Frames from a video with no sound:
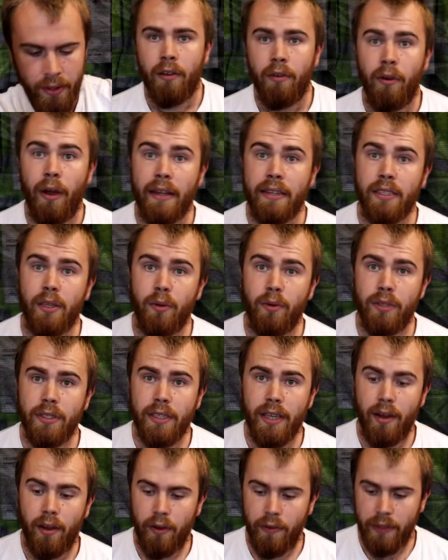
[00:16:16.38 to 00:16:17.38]
Right, so we'll
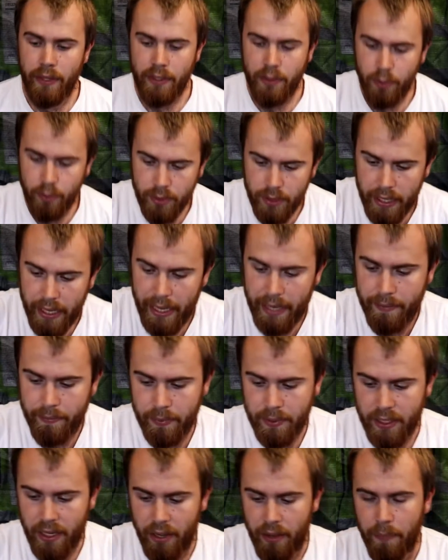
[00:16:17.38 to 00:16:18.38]
just go over the tools again.
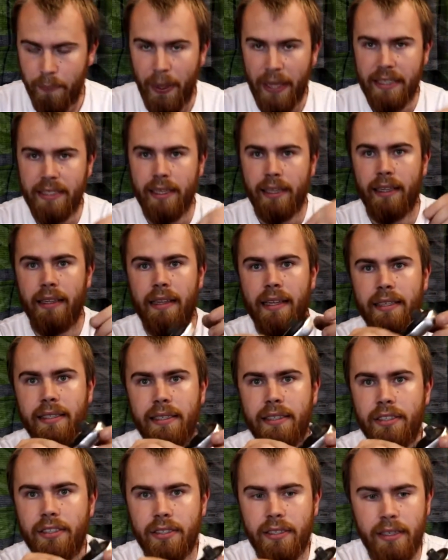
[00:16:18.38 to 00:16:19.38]
So basically this
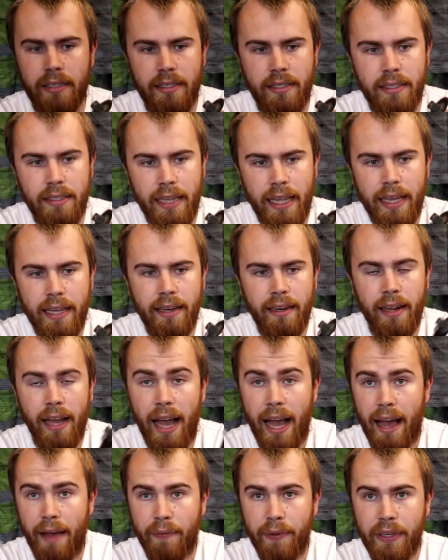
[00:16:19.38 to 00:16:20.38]
is just a standard
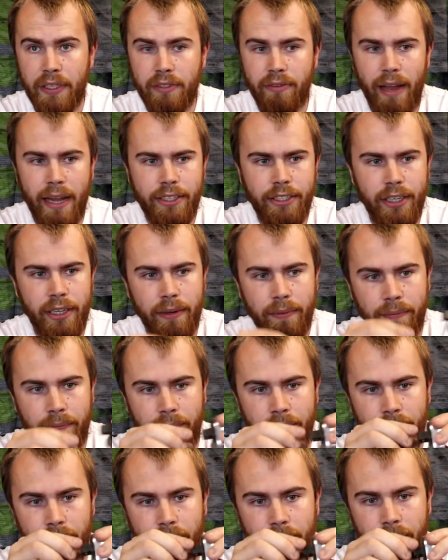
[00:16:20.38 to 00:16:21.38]
1/2 inch ratchet.
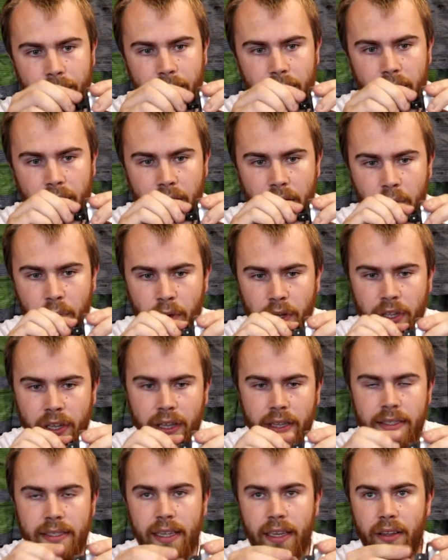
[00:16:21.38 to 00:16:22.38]
What you
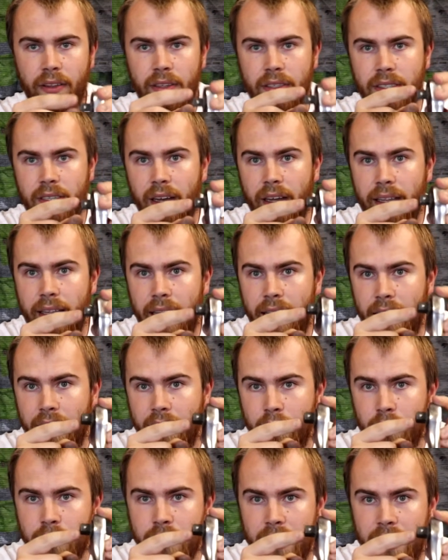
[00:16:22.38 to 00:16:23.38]
can see on the side there,
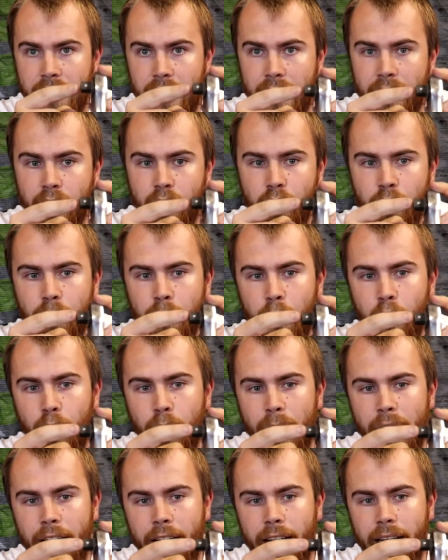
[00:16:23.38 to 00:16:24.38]
you'll see that little ball
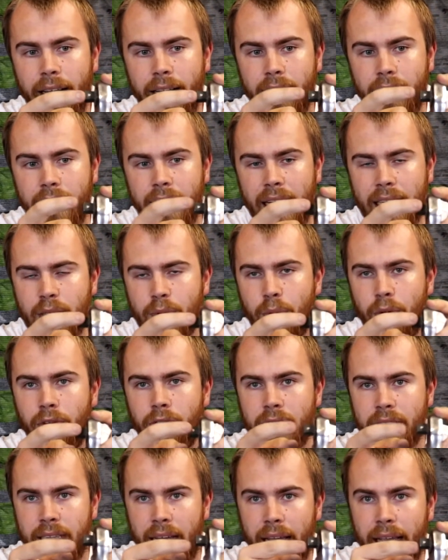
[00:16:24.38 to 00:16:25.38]
bearing. That's what
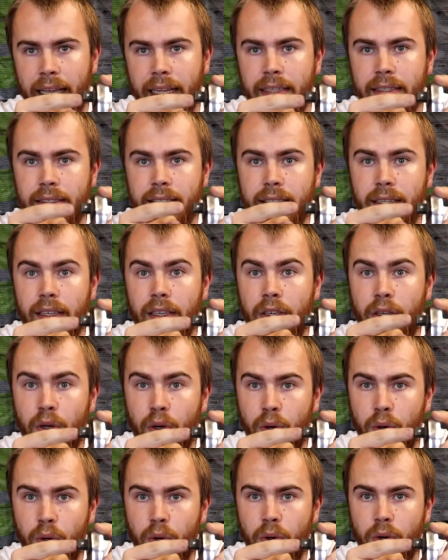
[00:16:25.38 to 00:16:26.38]
retains
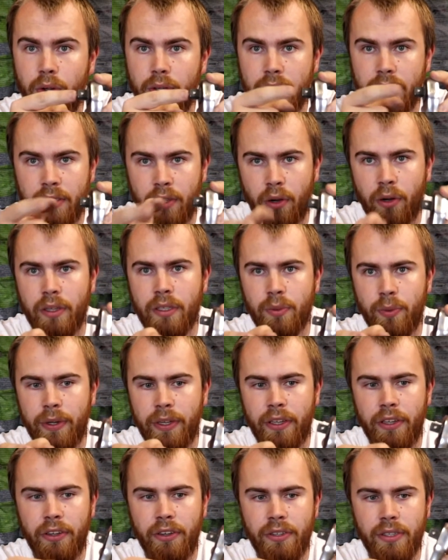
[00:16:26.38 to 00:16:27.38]
your sockets when
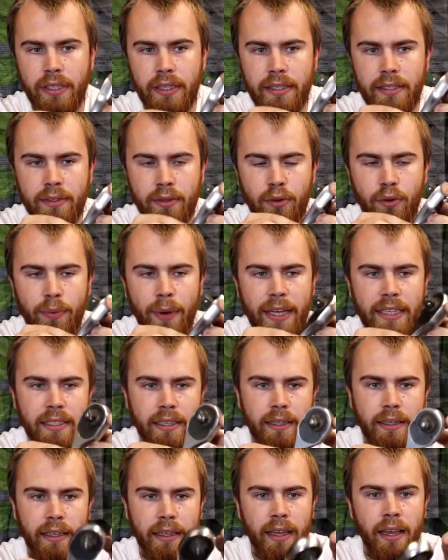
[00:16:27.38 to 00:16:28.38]
you're using this tool
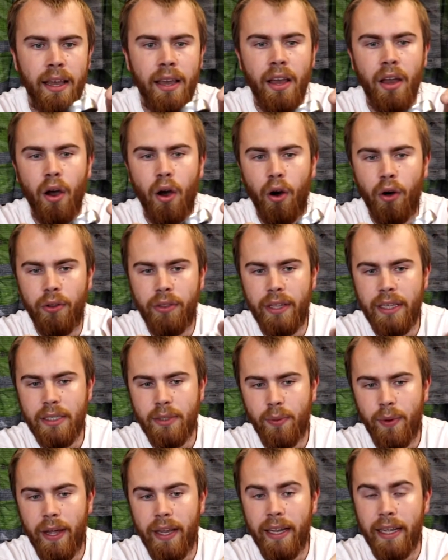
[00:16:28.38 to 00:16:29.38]
basically. On
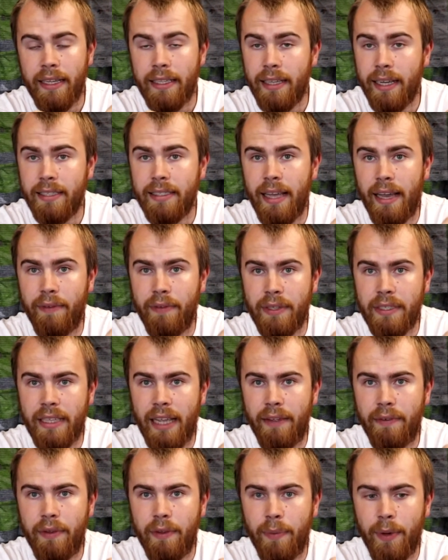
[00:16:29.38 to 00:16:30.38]
this one, it does have the
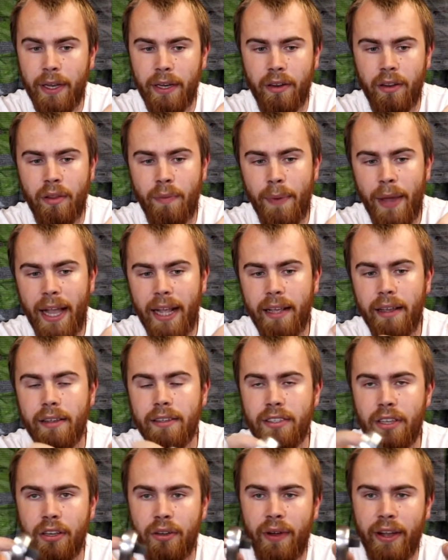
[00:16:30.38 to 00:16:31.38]
safety button on the back,
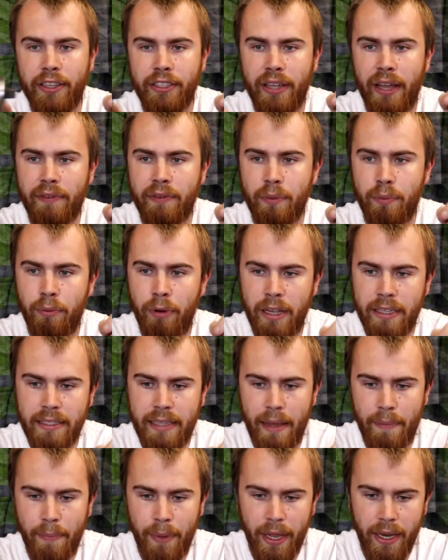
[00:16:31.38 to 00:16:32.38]
so you actually have to press
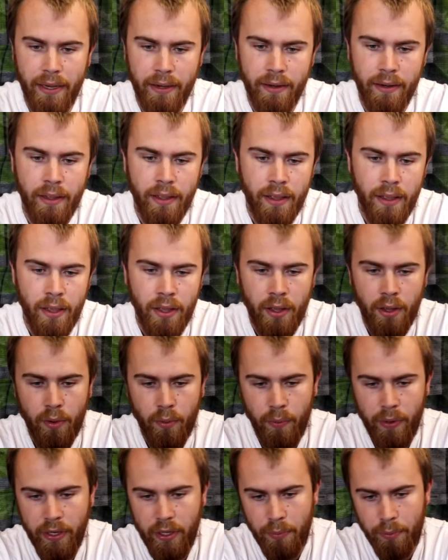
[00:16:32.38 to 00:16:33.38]
that button.
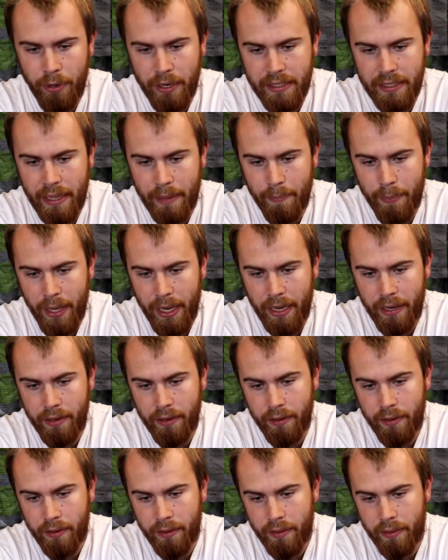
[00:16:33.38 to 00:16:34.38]
When you press that
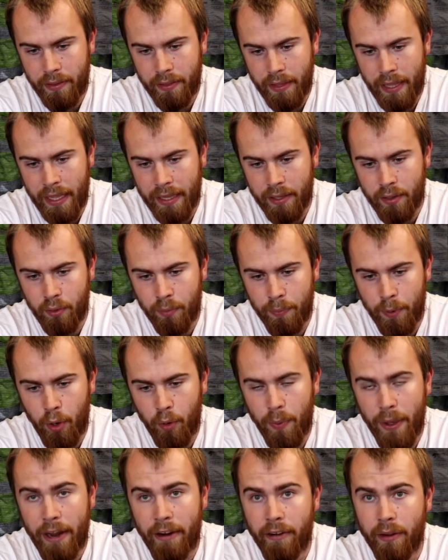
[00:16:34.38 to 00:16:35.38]
button, that little
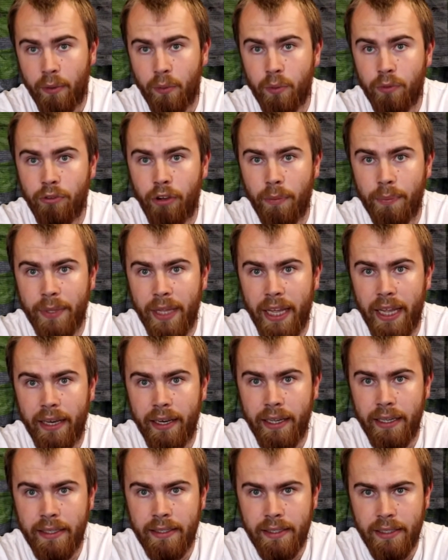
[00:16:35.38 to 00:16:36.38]
ball bearing will drop
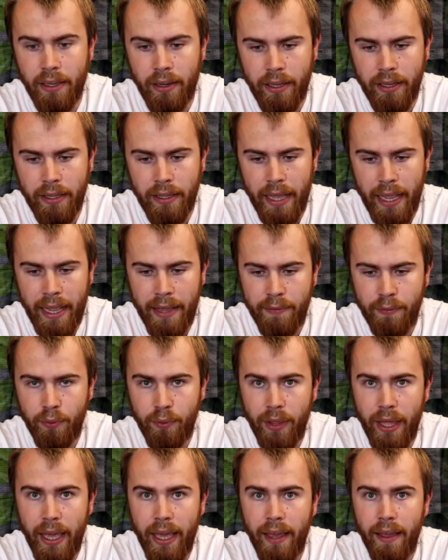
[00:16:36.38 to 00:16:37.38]
down inside the
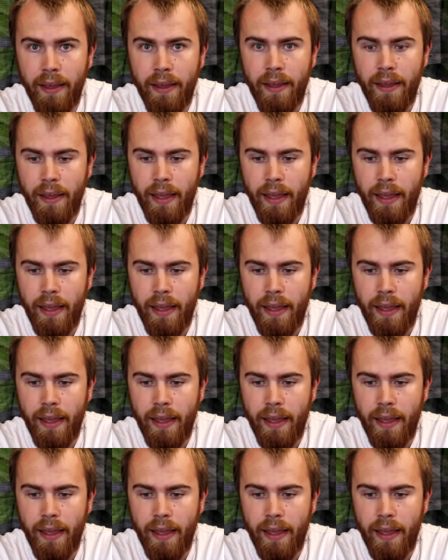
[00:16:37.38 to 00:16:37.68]
anvil there.